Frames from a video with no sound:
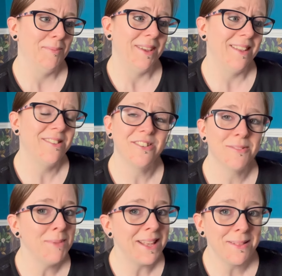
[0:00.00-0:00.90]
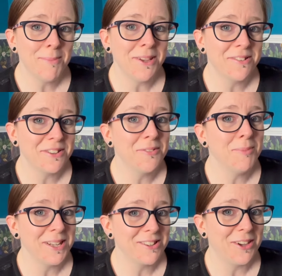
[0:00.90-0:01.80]
is just make the most of
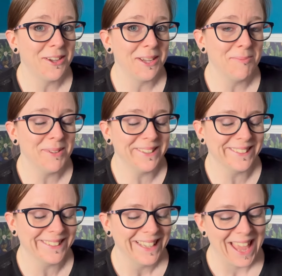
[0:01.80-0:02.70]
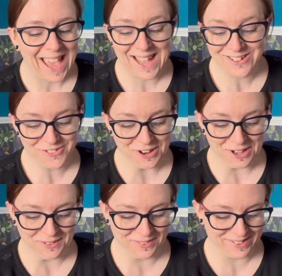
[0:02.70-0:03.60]
my time and
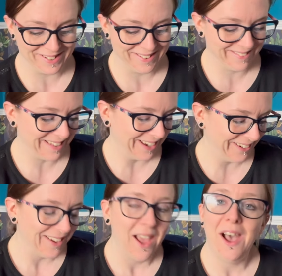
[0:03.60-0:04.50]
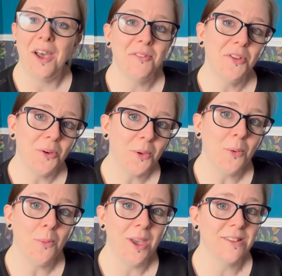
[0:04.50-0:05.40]
craft. So I've not
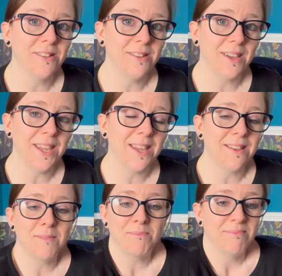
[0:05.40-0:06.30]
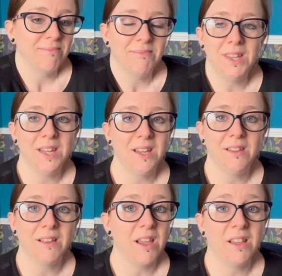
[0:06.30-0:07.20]
got work tonight, you
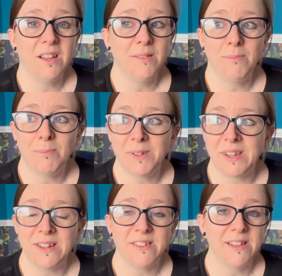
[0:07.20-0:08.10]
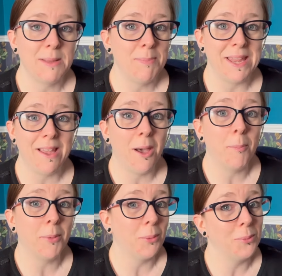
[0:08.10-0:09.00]
know, I can potentially be
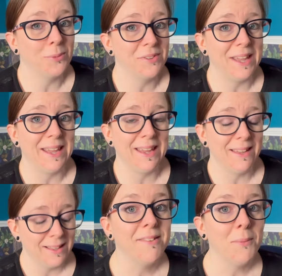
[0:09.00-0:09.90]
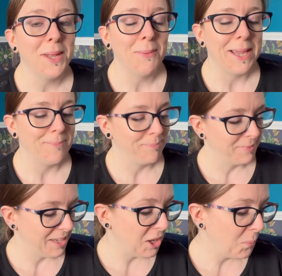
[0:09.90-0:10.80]
up all day. So anyway,
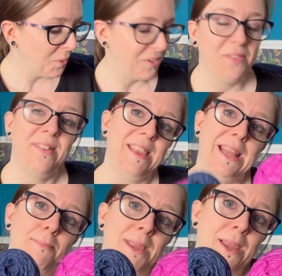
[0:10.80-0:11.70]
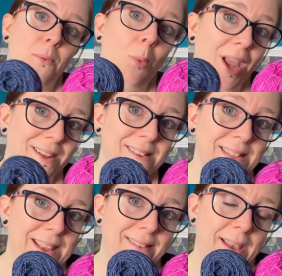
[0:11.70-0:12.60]
you would have seen me wind
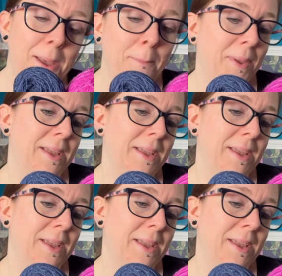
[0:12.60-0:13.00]
these up.